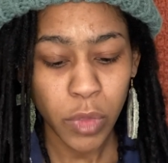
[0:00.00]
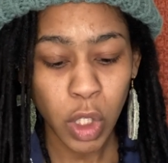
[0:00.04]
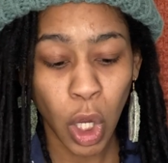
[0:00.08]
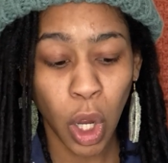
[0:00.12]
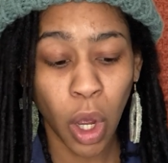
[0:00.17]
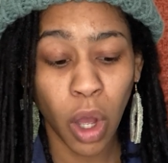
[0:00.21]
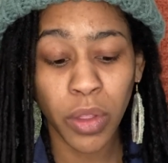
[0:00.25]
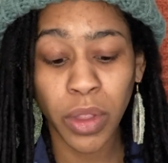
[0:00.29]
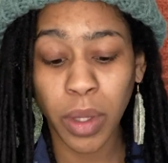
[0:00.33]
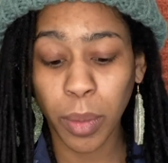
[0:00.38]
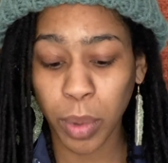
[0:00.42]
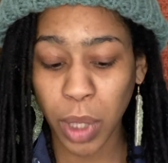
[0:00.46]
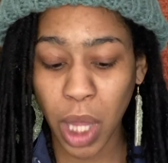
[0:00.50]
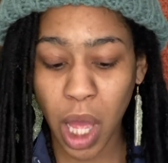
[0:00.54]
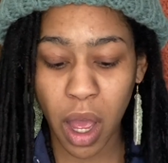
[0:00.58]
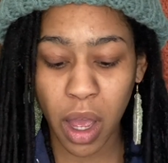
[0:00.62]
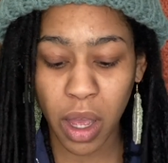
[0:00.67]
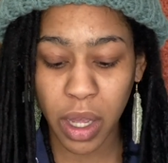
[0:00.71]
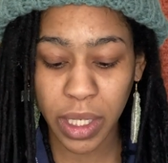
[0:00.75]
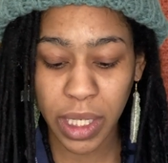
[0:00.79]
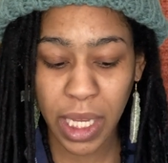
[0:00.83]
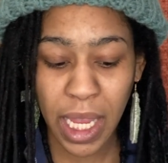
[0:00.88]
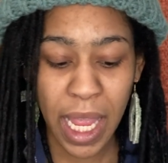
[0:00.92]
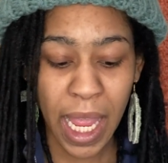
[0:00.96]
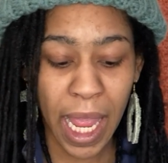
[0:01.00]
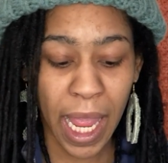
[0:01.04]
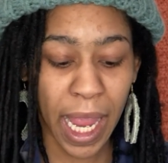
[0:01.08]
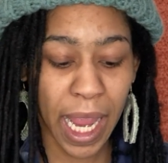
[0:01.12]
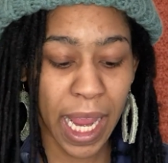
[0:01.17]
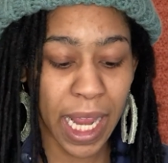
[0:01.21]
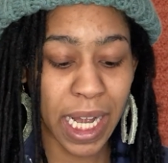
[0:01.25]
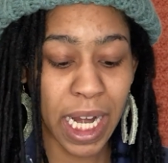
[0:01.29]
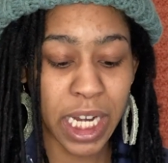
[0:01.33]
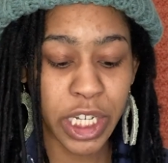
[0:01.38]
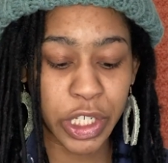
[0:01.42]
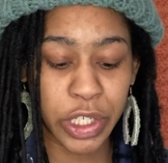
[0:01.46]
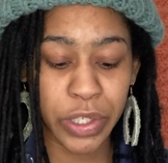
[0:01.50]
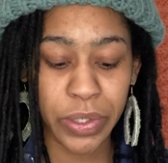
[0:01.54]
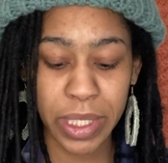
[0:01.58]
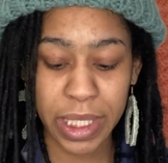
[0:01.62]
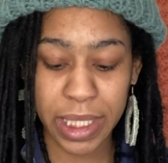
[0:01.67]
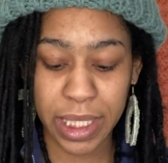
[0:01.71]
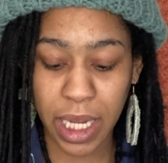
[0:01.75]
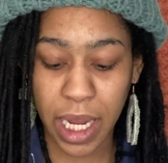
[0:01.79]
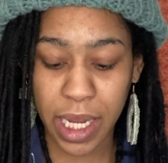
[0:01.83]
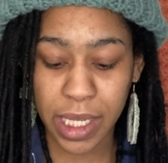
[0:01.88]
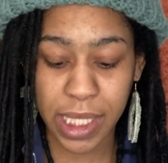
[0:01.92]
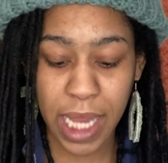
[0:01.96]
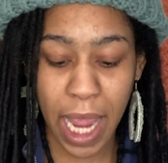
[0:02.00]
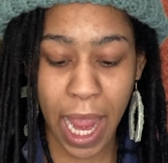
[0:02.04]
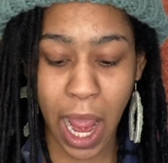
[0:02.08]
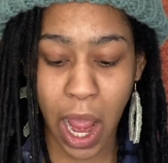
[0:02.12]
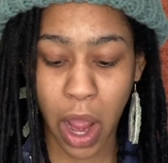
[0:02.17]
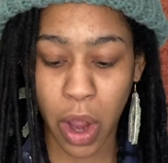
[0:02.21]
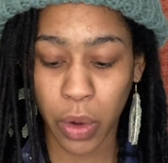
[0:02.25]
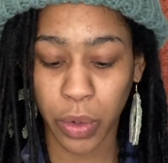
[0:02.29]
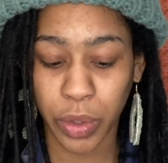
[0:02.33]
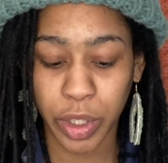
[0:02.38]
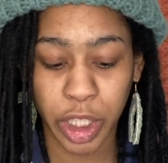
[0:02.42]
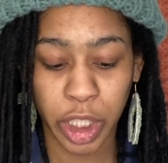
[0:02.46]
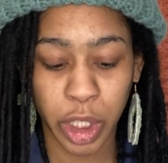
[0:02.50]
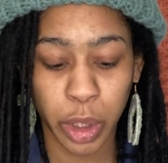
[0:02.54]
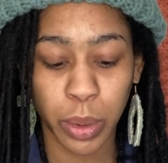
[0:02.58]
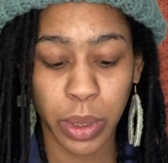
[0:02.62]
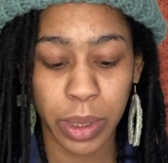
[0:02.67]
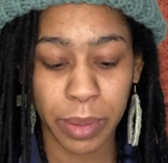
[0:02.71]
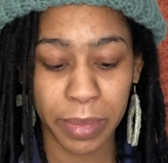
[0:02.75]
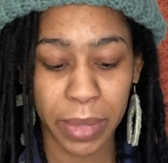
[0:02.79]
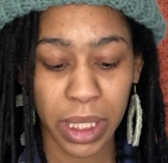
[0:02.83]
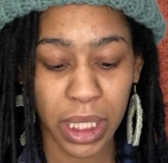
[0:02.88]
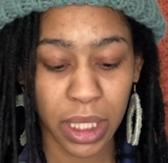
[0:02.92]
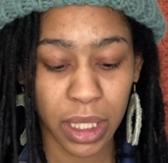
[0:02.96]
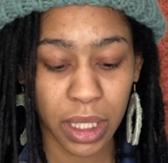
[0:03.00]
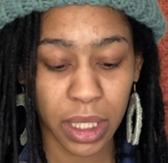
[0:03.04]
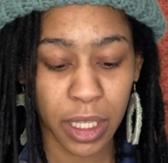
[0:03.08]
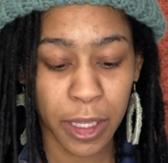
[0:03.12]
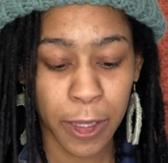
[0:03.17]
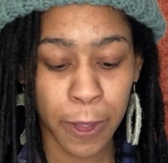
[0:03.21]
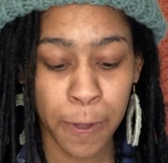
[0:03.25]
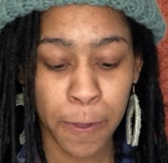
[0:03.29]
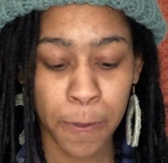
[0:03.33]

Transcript: on the blog, and I do discuss how Hue and Me